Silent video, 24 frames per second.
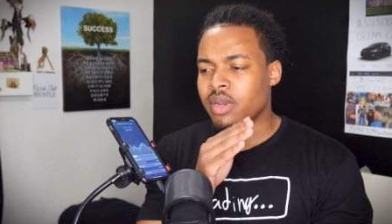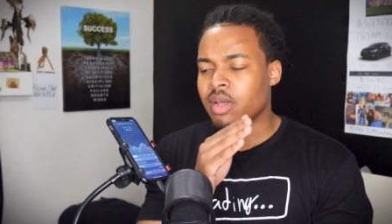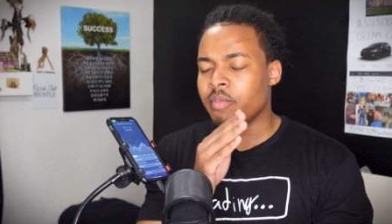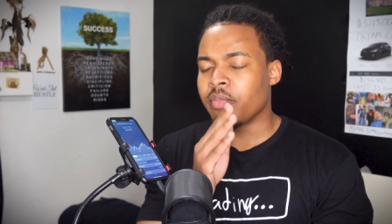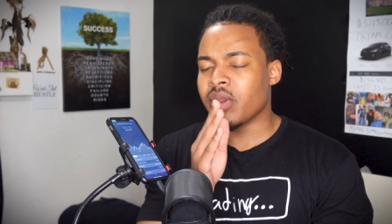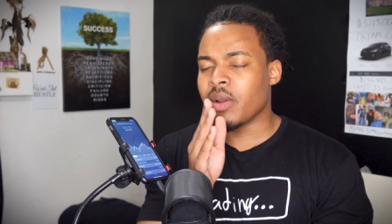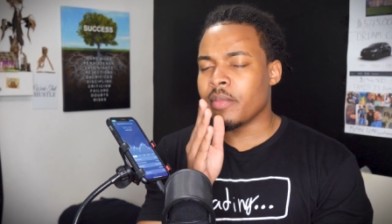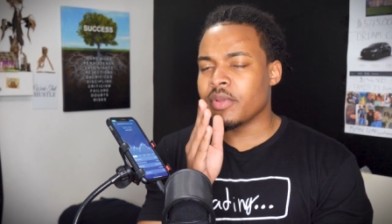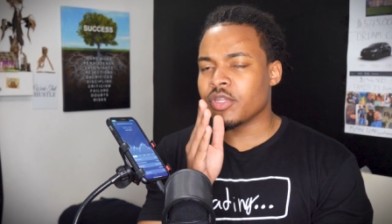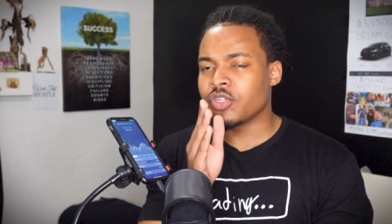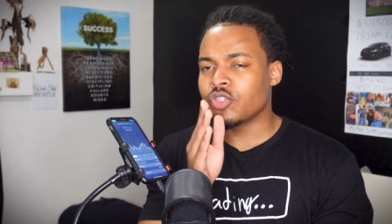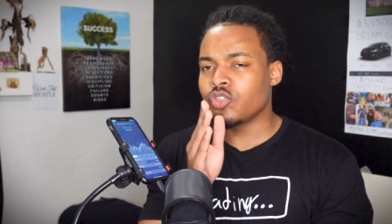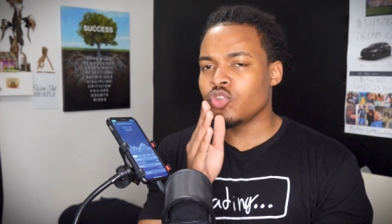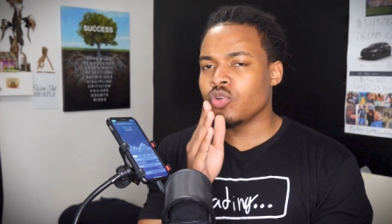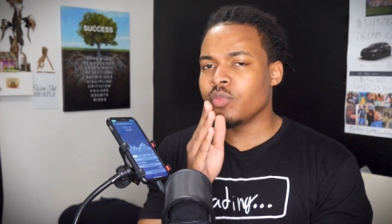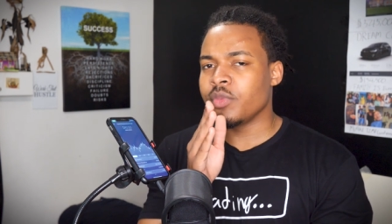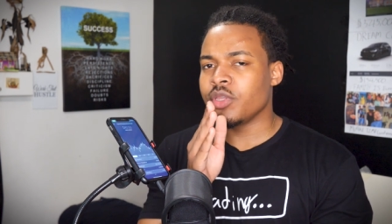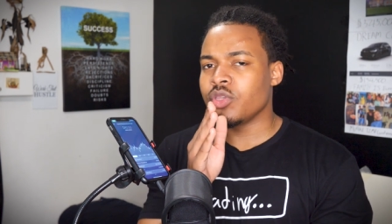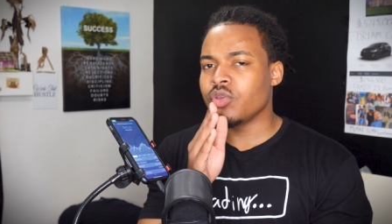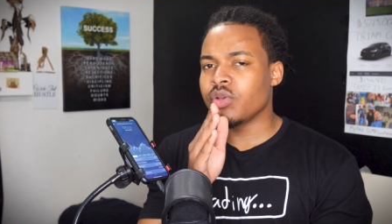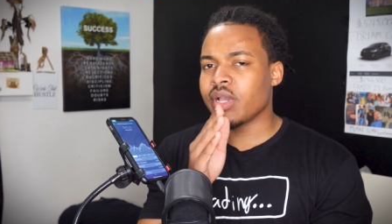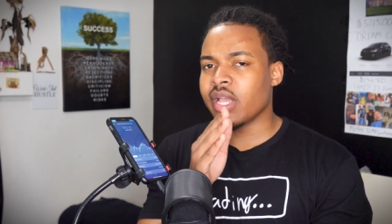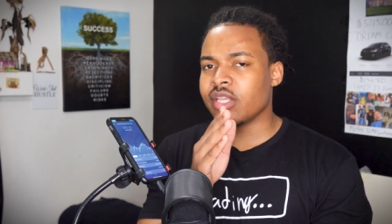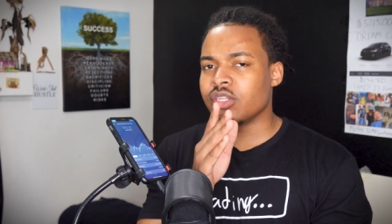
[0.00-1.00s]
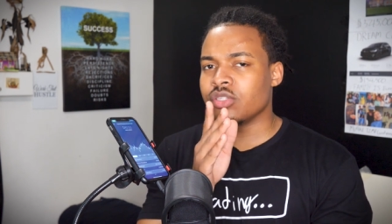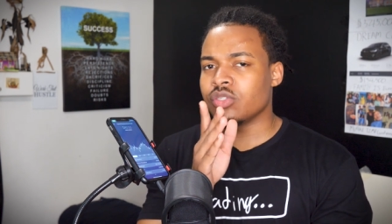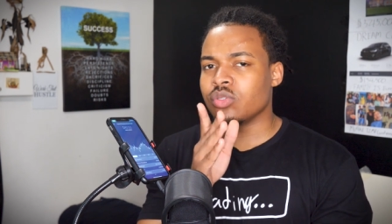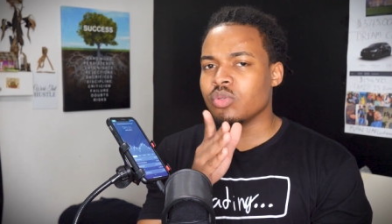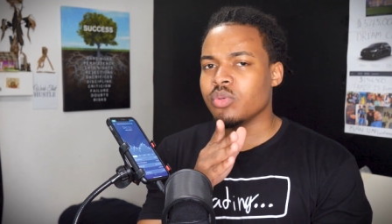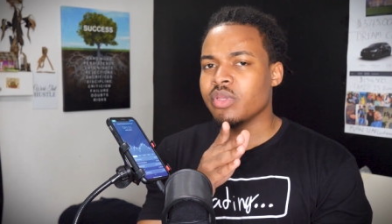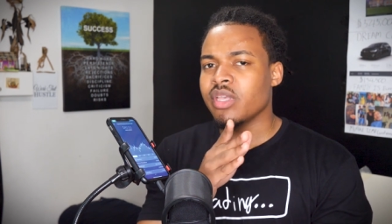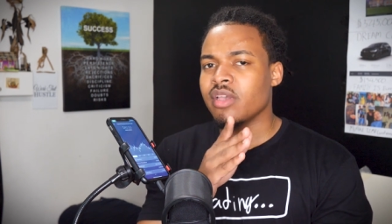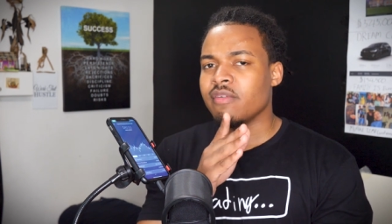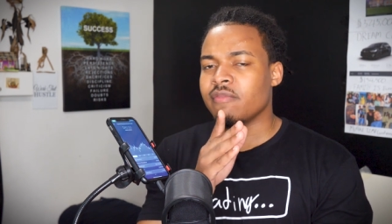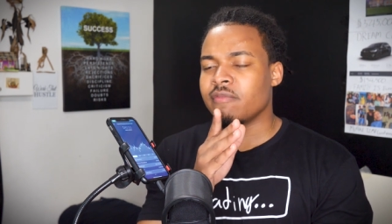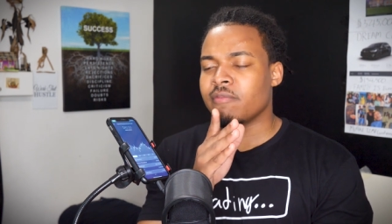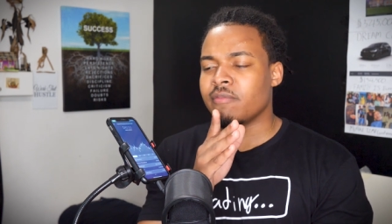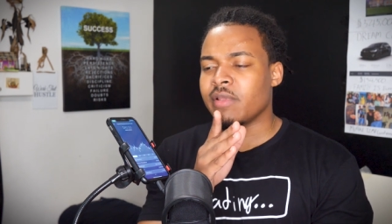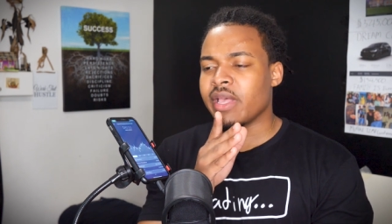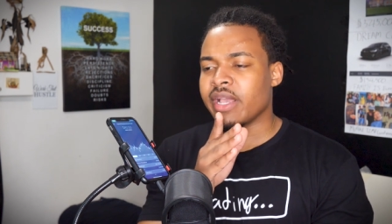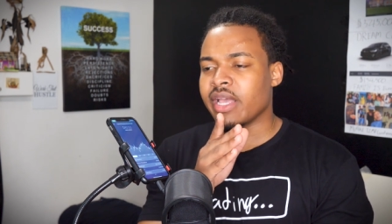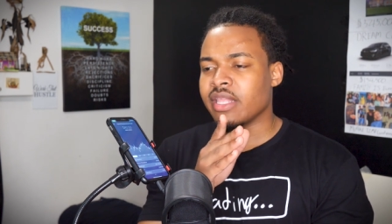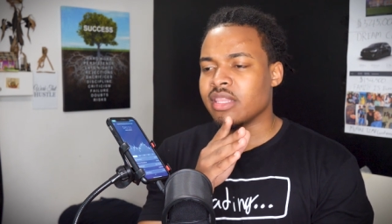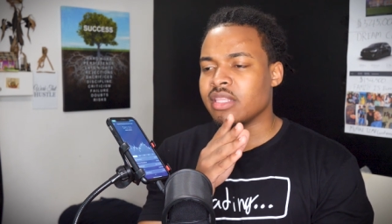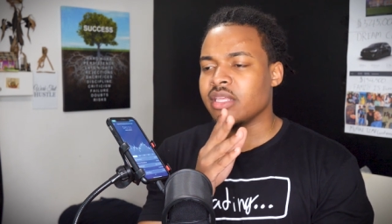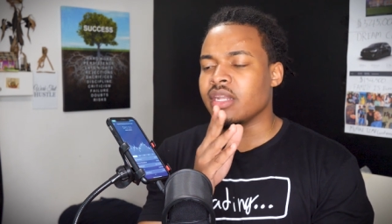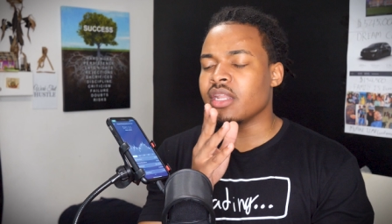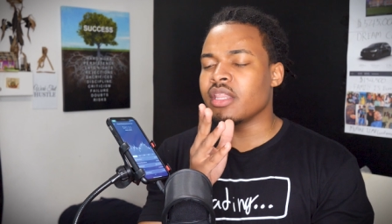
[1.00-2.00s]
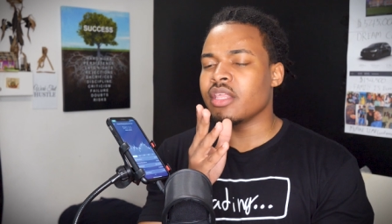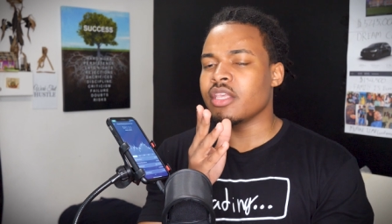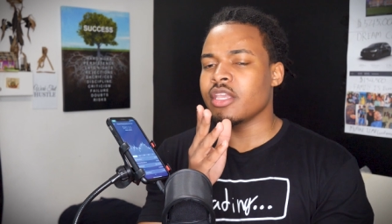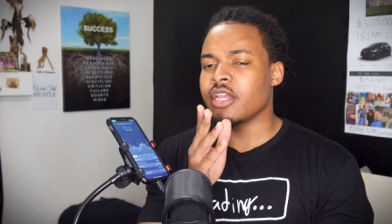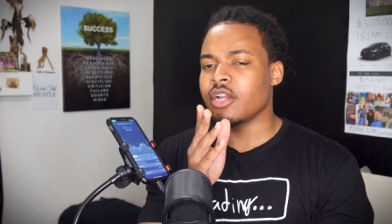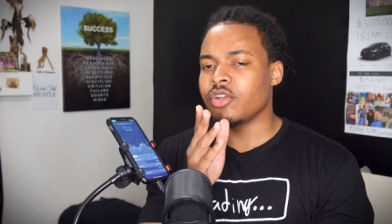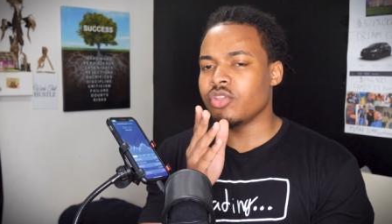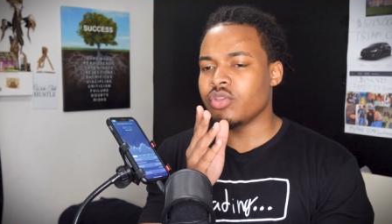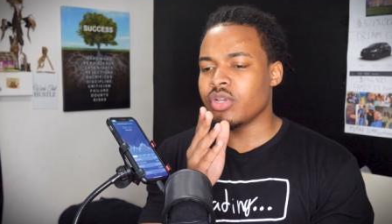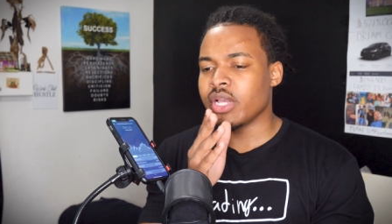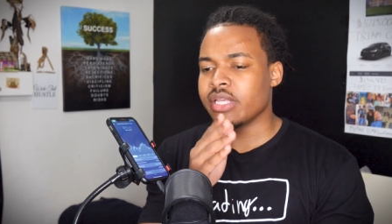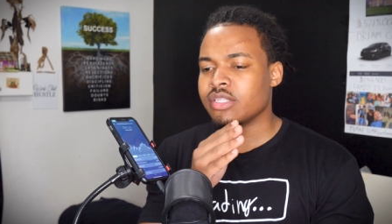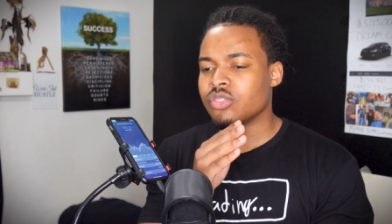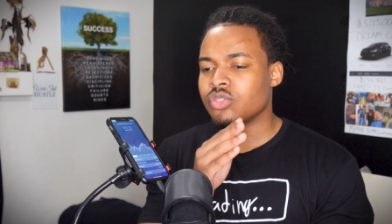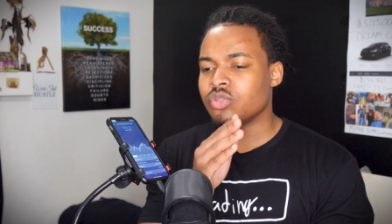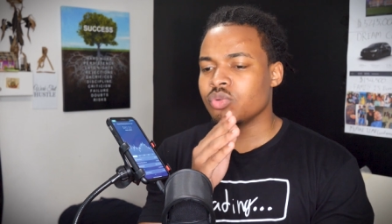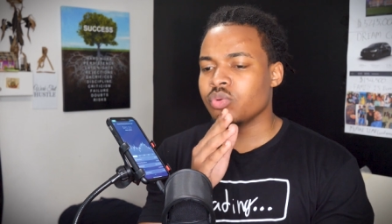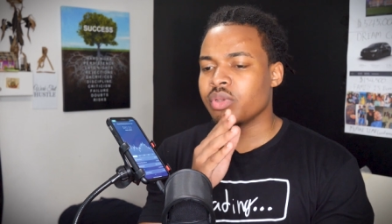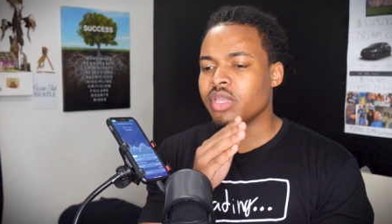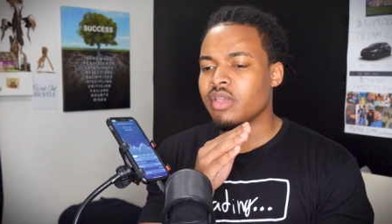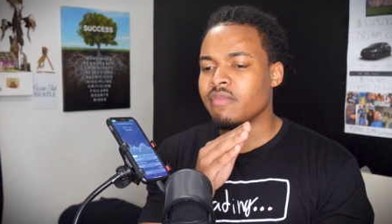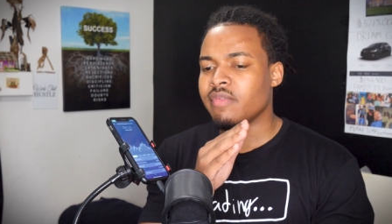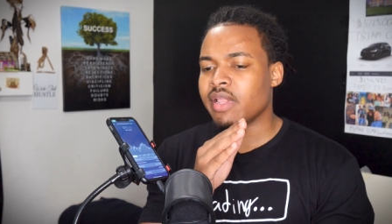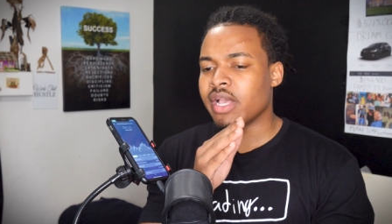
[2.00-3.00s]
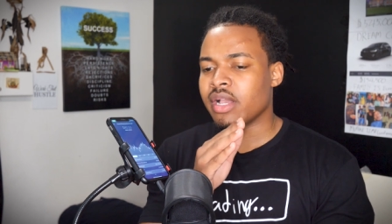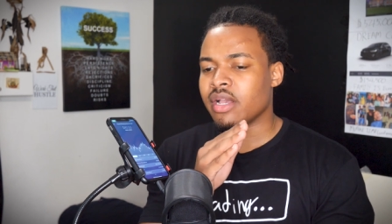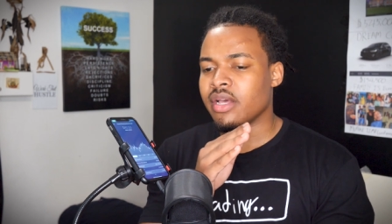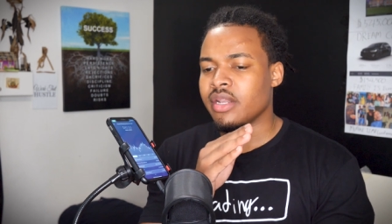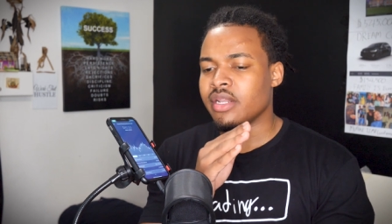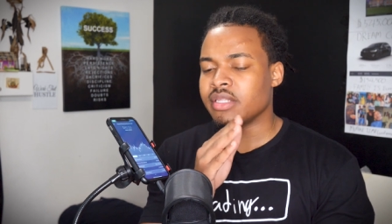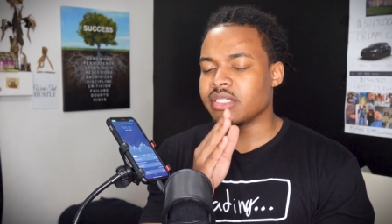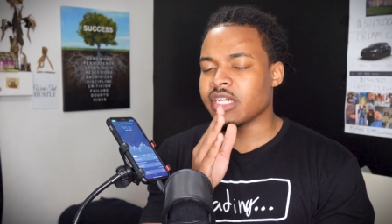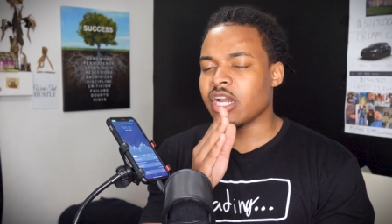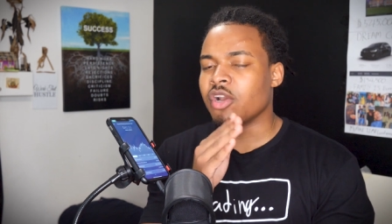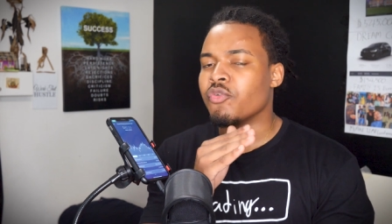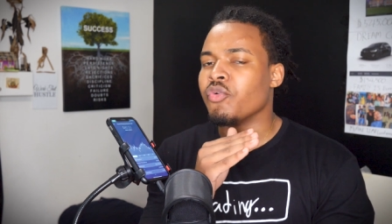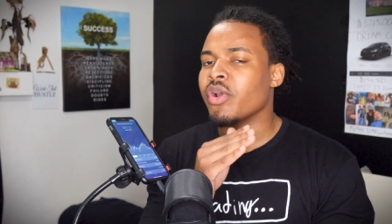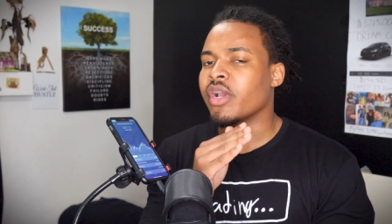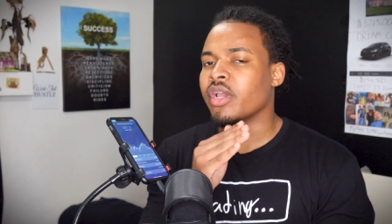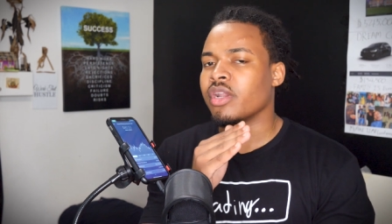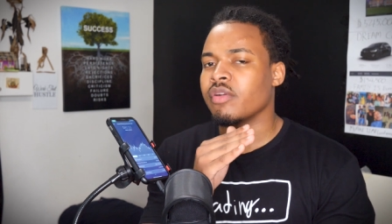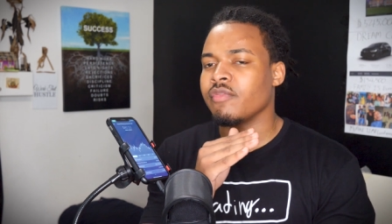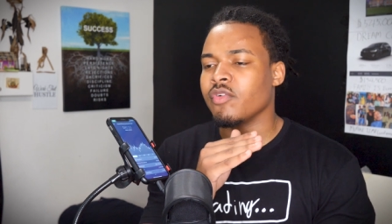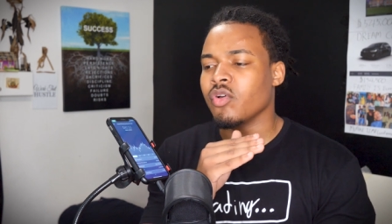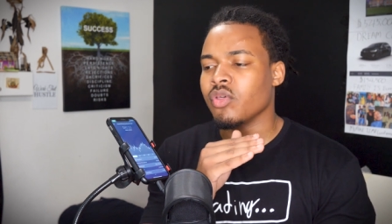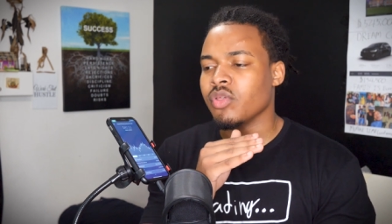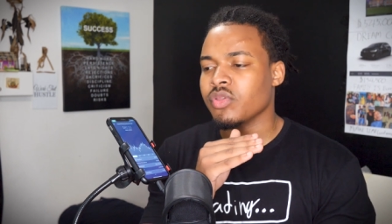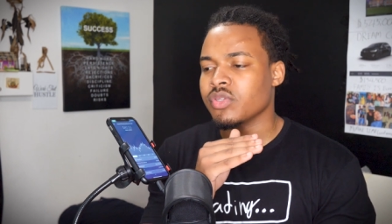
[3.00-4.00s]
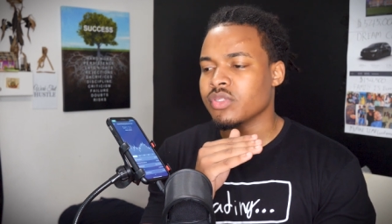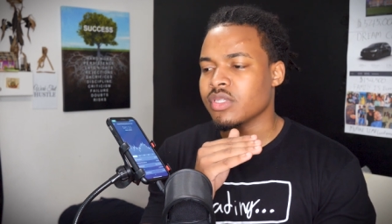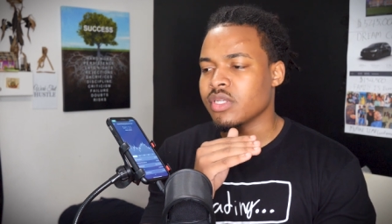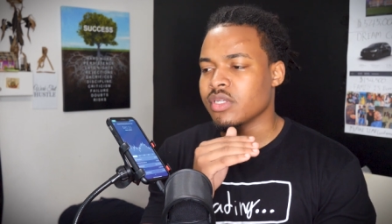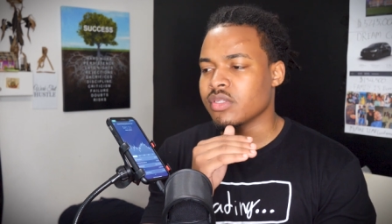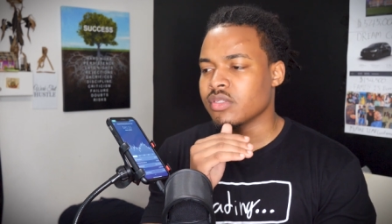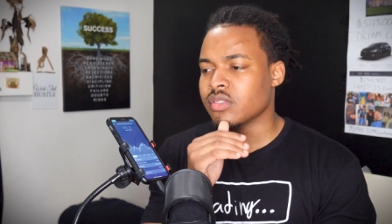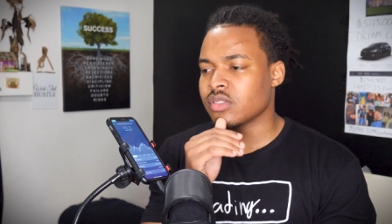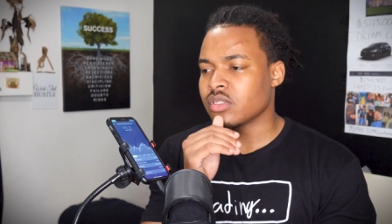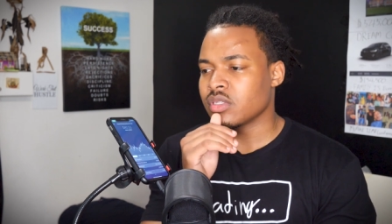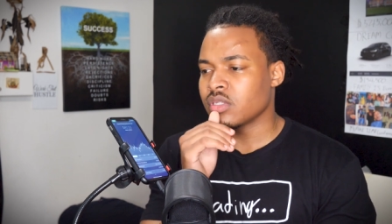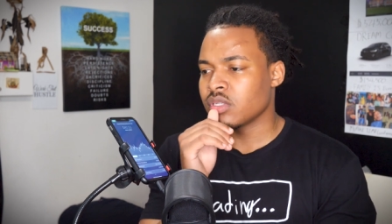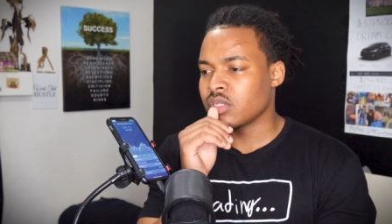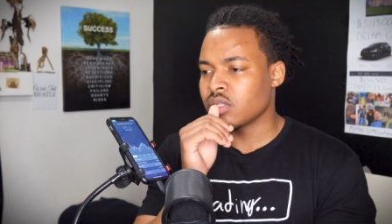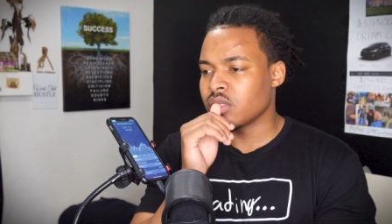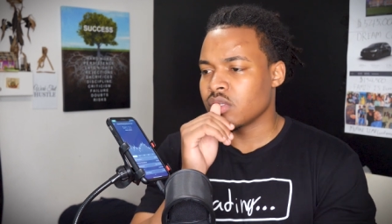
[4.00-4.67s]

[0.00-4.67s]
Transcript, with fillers: But but I'm assuming you guys do give, like, at the end of the year, you guys do give like an entire record of all those things.